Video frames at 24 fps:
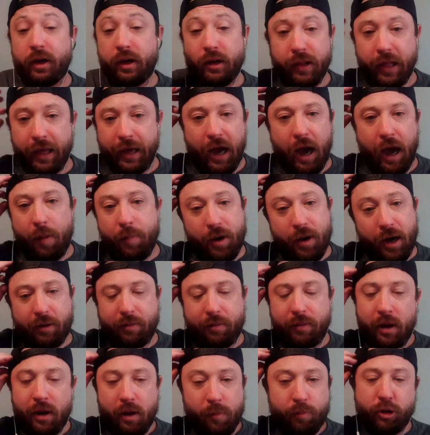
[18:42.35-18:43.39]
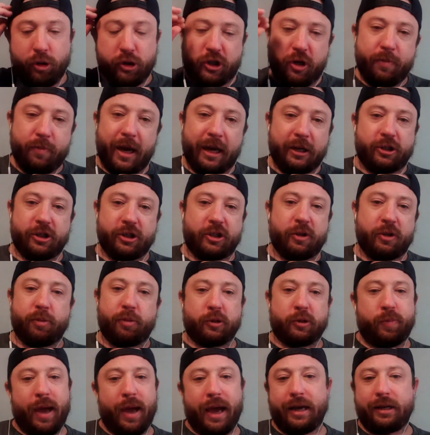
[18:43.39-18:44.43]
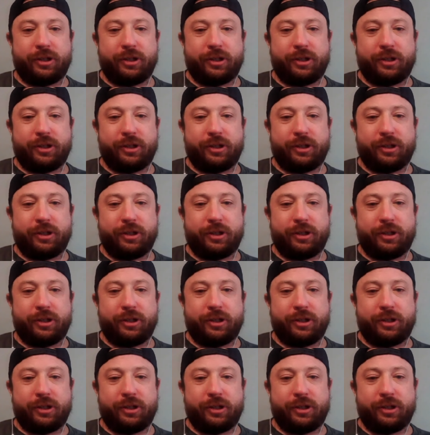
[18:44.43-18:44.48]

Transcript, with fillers: Like, I'm not pushing back just to push back.